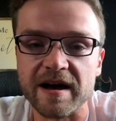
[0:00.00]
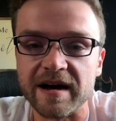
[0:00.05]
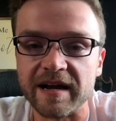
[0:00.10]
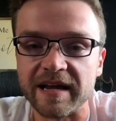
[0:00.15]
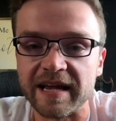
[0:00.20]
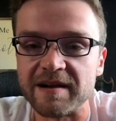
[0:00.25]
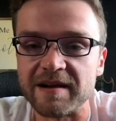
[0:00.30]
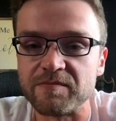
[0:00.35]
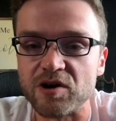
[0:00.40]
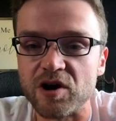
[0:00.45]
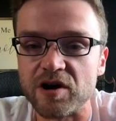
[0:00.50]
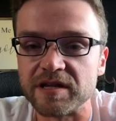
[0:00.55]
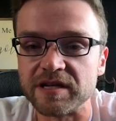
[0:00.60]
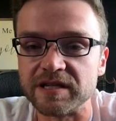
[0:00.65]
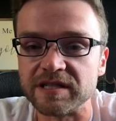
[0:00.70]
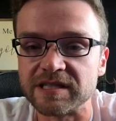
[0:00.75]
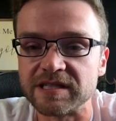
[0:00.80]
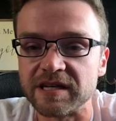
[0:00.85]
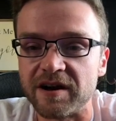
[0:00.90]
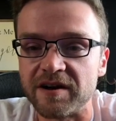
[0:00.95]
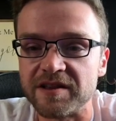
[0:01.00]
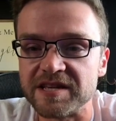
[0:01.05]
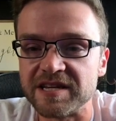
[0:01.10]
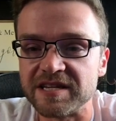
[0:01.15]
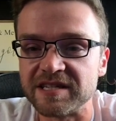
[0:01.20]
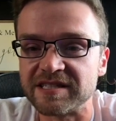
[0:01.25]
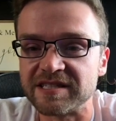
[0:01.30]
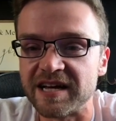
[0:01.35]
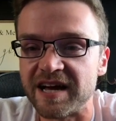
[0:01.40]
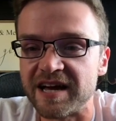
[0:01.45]
getting me on these
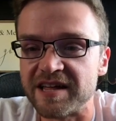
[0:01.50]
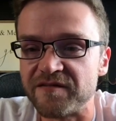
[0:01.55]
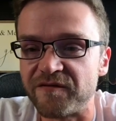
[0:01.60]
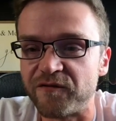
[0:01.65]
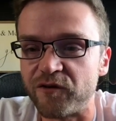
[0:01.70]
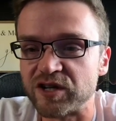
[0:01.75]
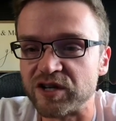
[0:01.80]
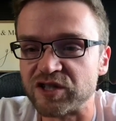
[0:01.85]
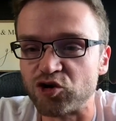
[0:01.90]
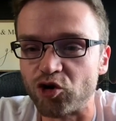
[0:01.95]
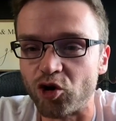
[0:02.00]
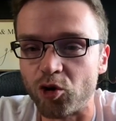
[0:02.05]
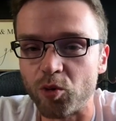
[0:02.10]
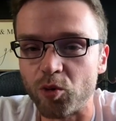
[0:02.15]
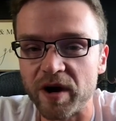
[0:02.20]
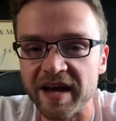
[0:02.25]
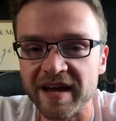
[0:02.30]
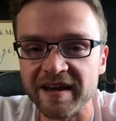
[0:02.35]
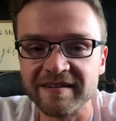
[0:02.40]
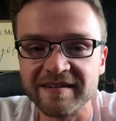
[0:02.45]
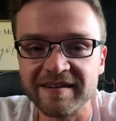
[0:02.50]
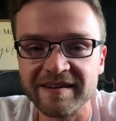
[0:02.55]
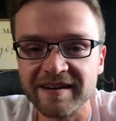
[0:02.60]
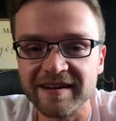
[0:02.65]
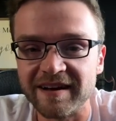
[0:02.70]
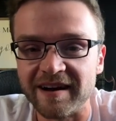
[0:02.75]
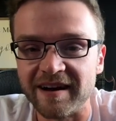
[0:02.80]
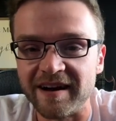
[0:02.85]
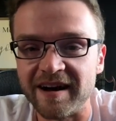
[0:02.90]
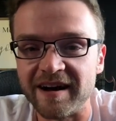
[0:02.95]
the Voice Norway.
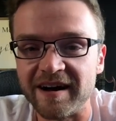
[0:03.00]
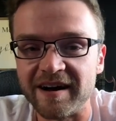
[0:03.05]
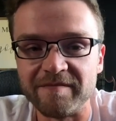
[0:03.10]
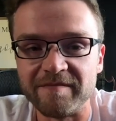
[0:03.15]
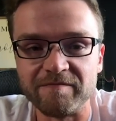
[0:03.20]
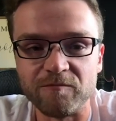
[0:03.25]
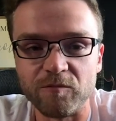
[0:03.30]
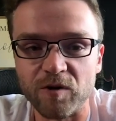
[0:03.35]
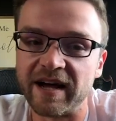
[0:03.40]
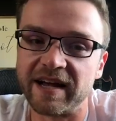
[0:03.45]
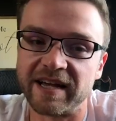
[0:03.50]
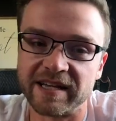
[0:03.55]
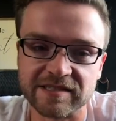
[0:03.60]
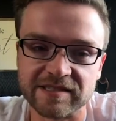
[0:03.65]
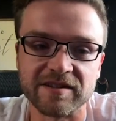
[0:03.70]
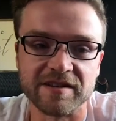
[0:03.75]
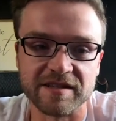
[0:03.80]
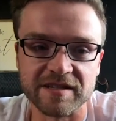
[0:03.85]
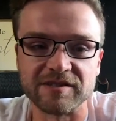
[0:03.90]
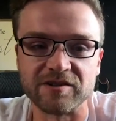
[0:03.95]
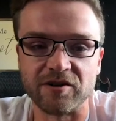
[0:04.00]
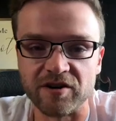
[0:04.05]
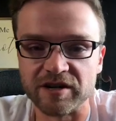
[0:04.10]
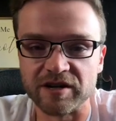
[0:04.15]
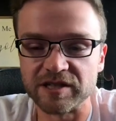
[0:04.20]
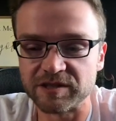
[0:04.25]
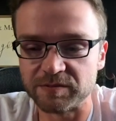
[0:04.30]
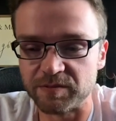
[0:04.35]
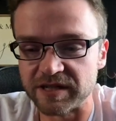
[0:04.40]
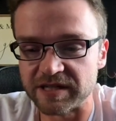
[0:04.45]
Well, I guess on this
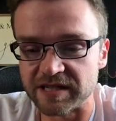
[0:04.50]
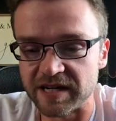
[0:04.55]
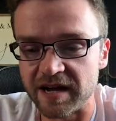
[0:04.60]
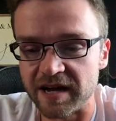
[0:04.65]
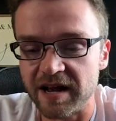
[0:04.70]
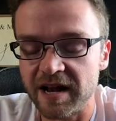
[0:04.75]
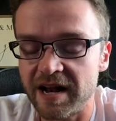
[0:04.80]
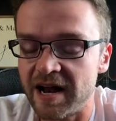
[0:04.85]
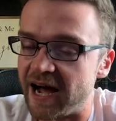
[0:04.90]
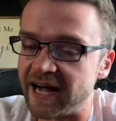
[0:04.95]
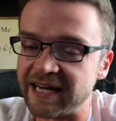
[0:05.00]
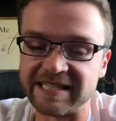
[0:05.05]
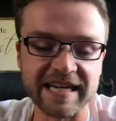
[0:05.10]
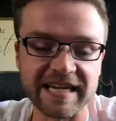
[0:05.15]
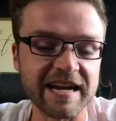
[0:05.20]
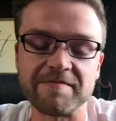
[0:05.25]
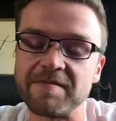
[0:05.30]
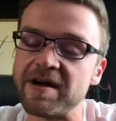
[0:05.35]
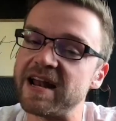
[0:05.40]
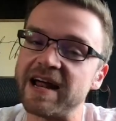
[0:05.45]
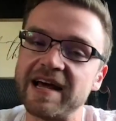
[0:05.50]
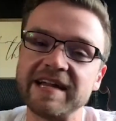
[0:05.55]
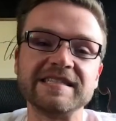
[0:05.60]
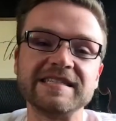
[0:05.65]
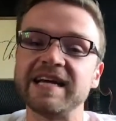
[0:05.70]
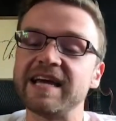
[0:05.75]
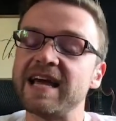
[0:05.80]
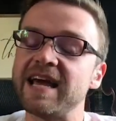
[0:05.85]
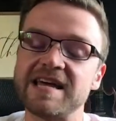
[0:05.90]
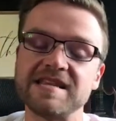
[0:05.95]
artist, but I dig it, man. I
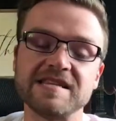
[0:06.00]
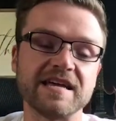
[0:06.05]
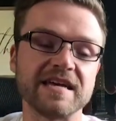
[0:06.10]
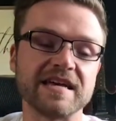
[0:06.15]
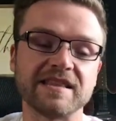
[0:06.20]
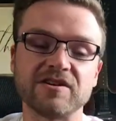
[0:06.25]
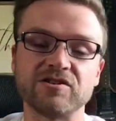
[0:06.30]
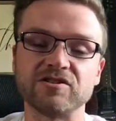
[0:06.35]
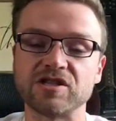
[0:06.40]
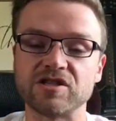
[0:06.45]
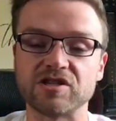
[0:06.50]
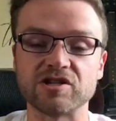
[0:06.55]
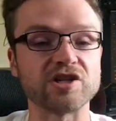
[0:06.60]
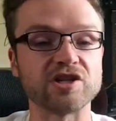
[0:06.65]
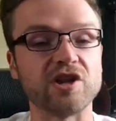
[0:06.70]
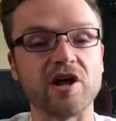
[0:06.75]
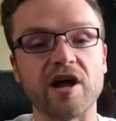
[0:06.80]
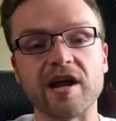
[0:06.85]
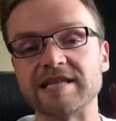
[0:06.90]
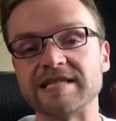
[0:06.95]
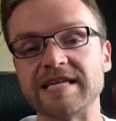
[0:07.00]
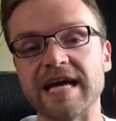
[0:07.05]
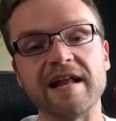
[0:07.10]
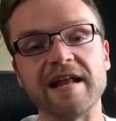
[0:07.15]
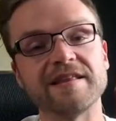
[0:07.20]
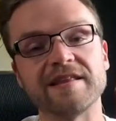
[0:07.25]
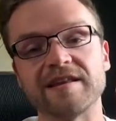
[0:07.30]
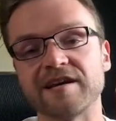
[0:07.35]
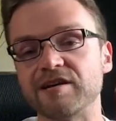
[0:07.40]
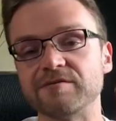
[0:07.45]
dig it, and like there's a lot of
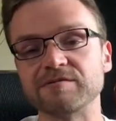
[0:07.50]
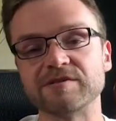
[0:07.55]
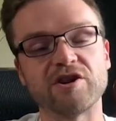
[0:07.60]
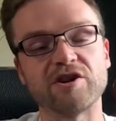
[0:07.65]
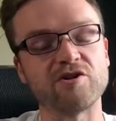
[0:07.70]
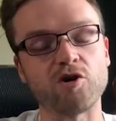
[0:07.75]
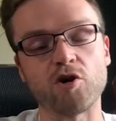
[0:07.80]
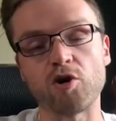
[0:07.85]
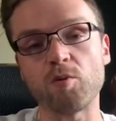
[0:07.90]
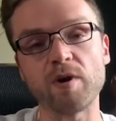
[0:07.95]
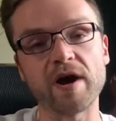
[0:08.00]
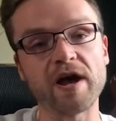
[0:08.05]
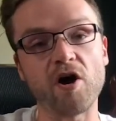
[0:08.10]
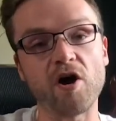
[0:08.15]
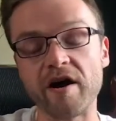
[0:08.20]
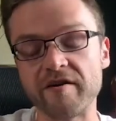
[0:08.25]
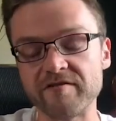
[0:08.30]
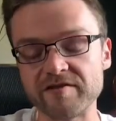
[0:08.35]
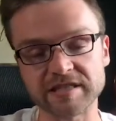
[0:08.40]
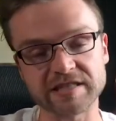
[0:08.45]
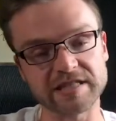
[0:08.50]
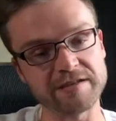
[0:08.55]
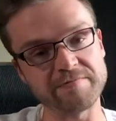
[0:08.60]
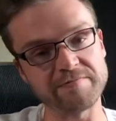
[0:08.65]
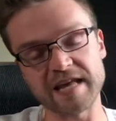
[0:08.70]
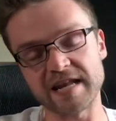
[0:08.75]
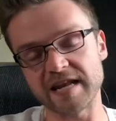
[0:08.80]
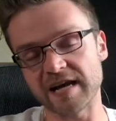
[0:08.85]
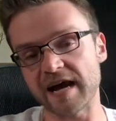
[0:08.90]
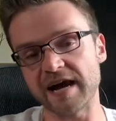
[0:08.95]
talent that comes out of Norway. Obviously,
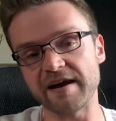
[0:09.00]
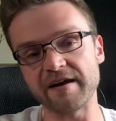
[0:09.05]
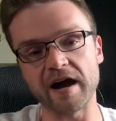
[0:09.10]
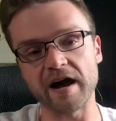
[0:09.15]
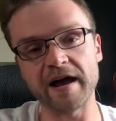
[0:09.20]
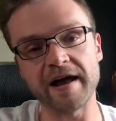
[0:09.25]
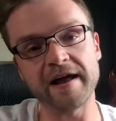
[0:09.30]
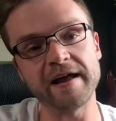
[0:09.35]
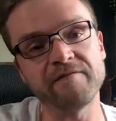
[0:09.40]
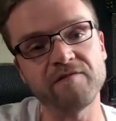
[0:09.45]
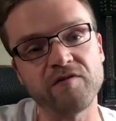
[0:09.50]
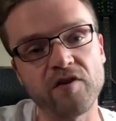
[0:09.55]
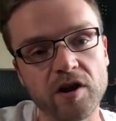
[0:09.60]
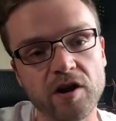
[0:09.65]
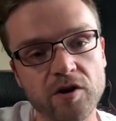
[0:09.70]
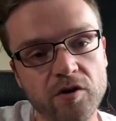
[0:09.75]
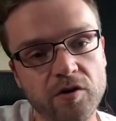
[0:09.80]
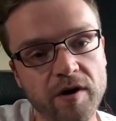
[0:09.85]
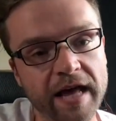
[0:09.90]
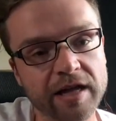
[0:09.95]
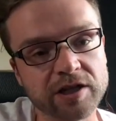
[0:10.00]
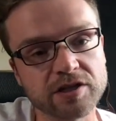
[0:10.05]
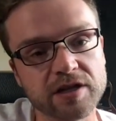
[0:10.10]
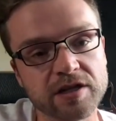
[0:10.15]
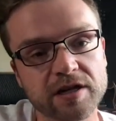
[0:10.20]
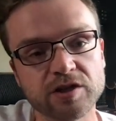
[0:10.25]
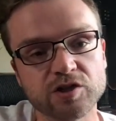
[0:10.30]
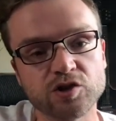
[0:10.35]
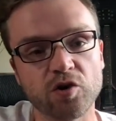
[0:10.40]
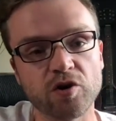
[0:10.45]
man. Like I follow
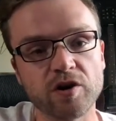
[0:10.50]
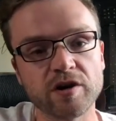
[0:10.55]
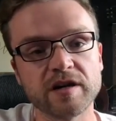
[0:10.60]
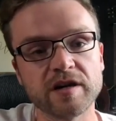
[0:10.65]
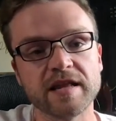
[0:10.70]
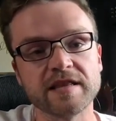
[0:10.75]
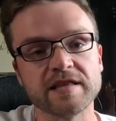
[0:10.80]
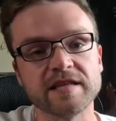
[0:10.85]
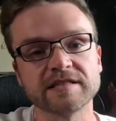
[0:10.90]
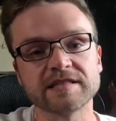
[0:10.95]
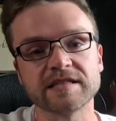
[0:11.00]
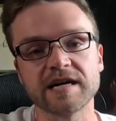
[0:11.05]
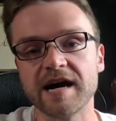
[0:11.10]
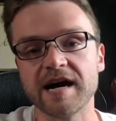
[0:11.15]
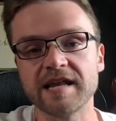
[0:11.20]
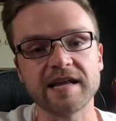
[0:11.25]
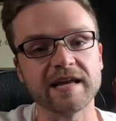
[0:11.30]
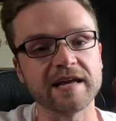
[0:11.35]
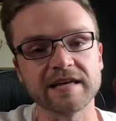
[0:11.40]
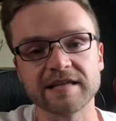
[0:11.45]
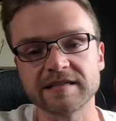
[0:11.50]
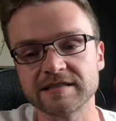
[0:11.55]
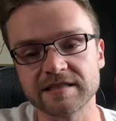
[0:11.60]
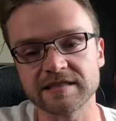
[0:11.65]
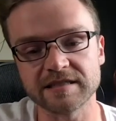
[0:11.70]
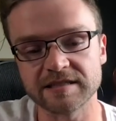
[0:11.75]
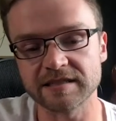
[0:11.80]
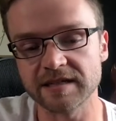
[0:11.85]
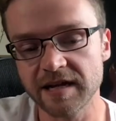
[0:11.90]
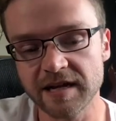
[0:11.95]
Angelina Jordan, and this guy, like
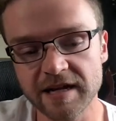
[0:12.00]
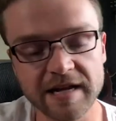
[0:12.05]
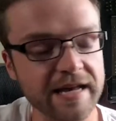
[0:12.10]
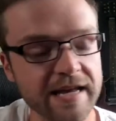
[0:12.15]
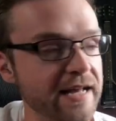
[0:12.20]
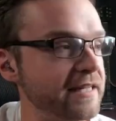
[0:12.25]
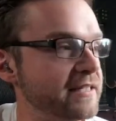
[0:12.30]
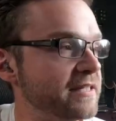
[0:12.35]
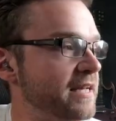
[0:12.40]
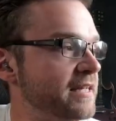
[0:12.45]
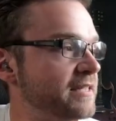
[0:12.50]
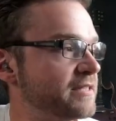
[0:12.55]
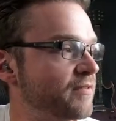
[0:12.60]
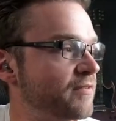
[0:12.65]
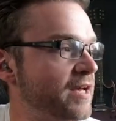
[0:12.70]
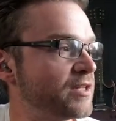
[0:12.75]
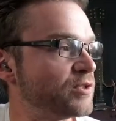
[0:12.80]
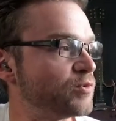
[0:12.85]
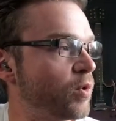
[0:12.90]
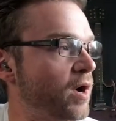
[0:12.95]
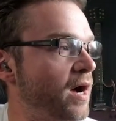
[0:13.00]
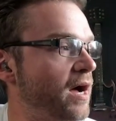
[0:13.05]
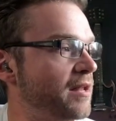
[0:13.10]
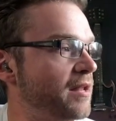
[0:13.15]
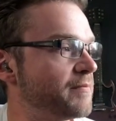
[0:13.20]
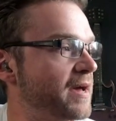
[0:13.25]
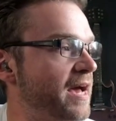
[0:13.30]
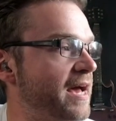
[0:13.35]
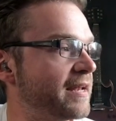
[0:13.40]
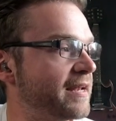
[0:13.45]
it's
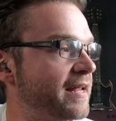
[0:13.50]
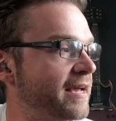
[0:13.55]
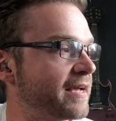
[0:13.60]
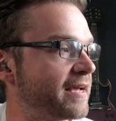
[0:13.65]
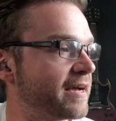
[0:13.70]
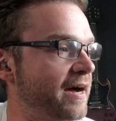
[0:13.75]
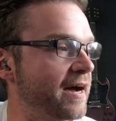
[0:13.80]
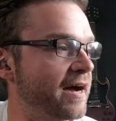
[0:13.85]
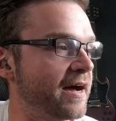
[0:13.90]
wild, man. Like